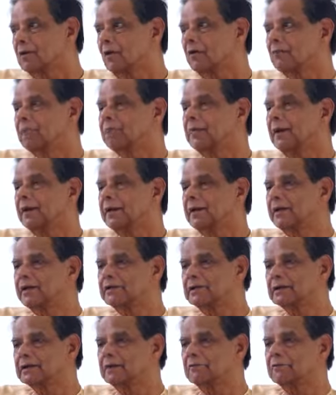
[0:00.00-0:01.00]
of
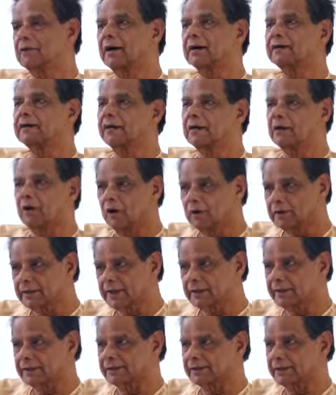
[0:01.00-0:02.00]
meeting Satyavan and all
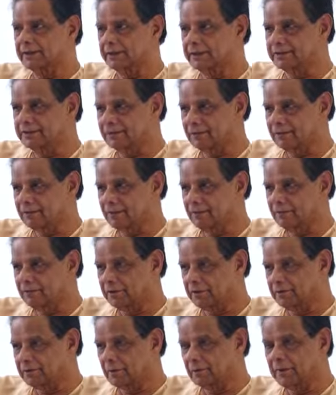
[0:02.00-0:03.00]
that, etc., etc.,
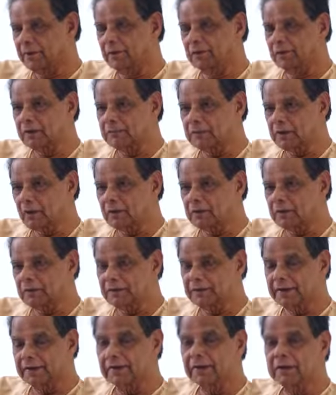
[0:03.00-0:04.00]
the moment you come out
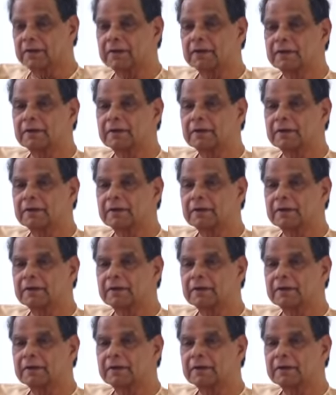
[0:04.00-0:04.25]
of it,